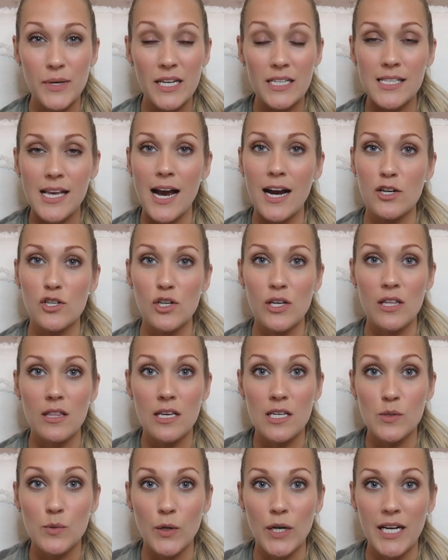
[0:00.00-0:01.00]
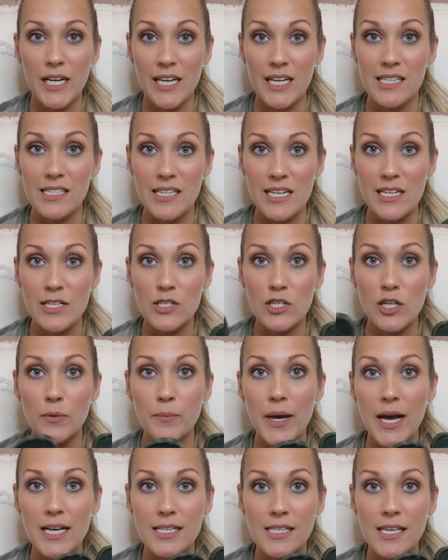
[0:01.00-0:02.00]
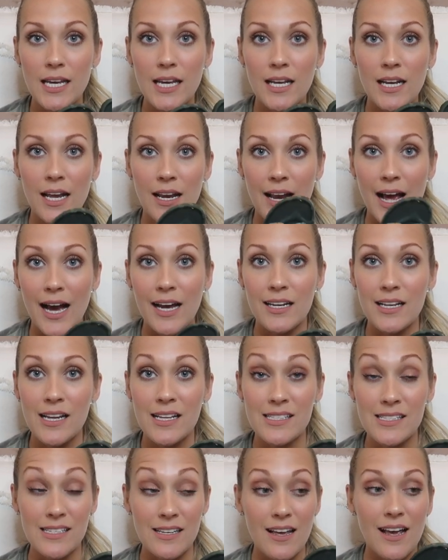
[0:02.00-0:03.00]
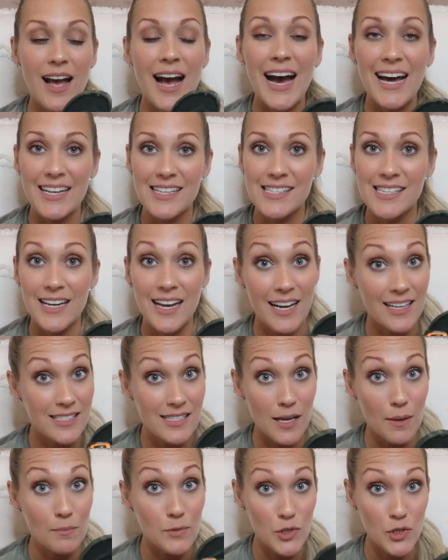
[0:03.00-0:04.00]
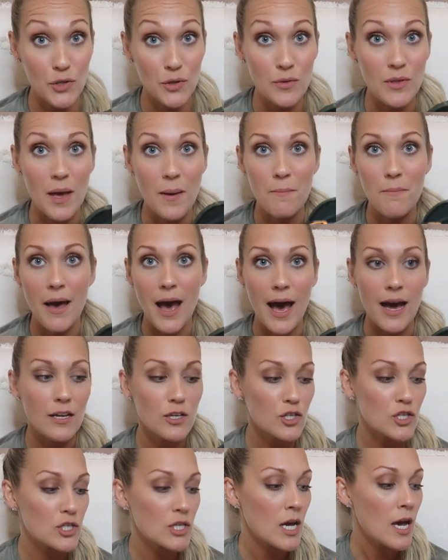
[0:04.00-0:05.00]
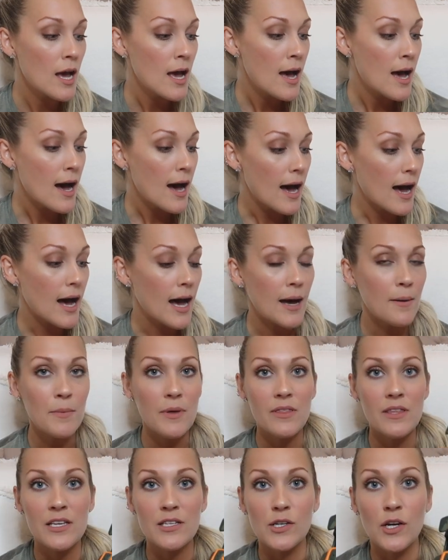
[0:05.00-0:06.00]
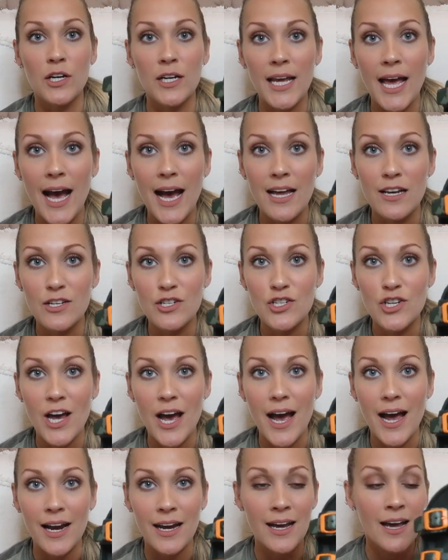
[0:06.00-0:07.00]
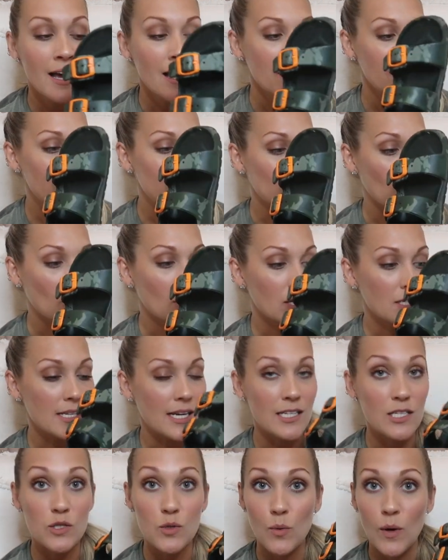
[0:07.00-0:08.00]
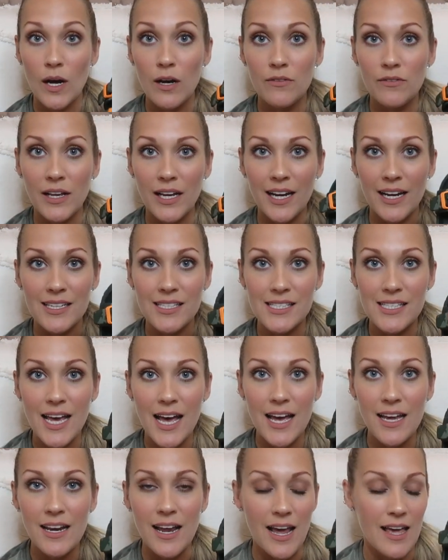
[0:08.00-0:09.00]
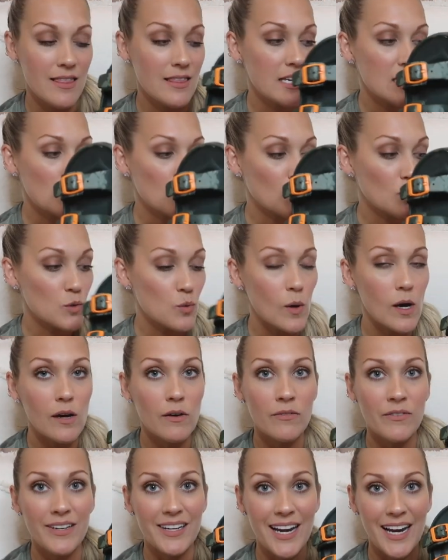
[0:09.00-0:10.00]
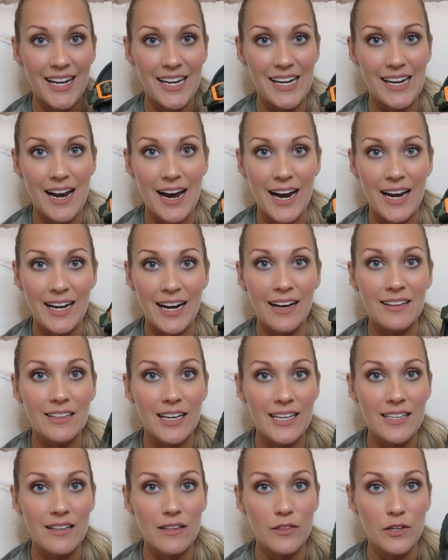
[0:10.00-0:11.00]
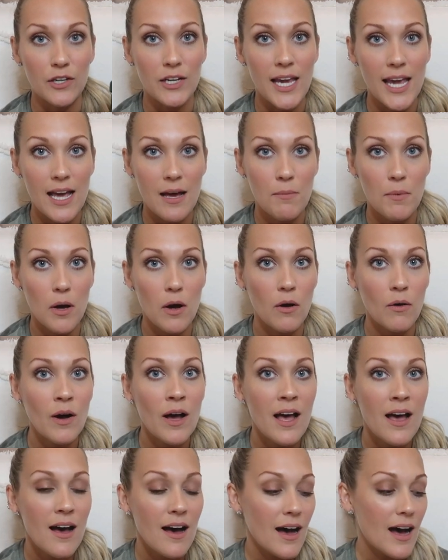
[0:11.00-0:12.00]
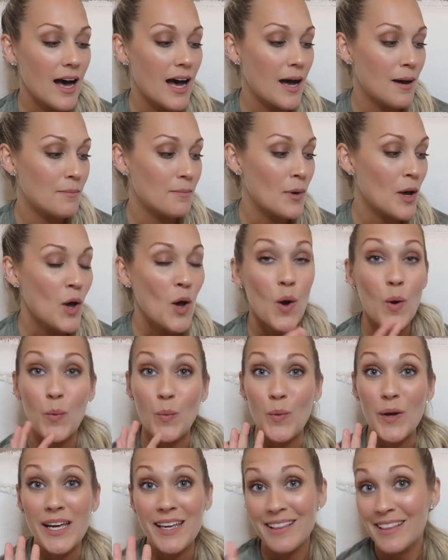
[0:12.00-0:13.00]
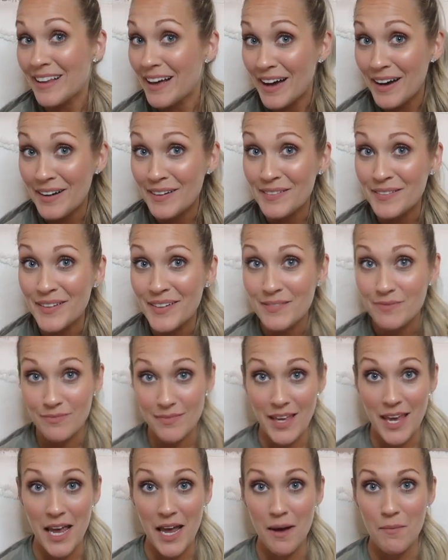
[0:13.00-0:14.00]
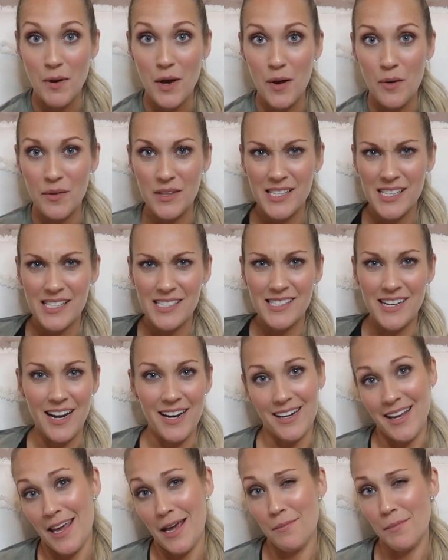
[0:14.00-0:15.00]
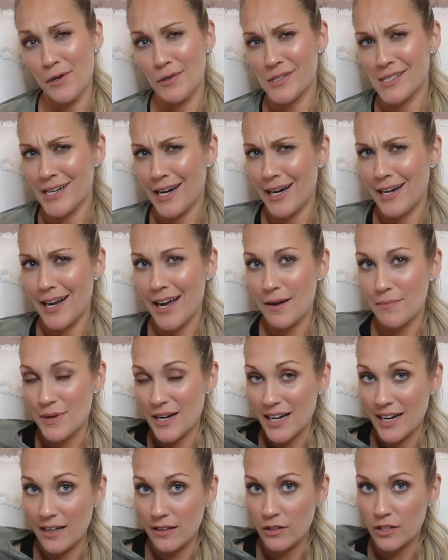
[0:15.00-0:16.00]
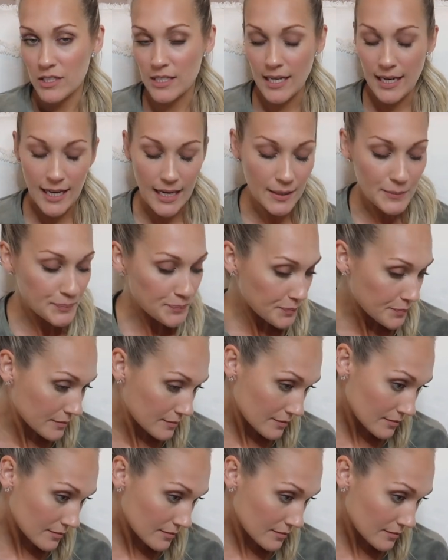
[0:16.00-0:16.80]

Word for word: because actually these were in his Easter basket and Addison had some too that matched. Um, these are Cat and Jack. These are a size 12, like I said, and these were $12.99. I like that they're camo. Um, we love camo. This is not camo, it's tie-dye, but kind of looks like it.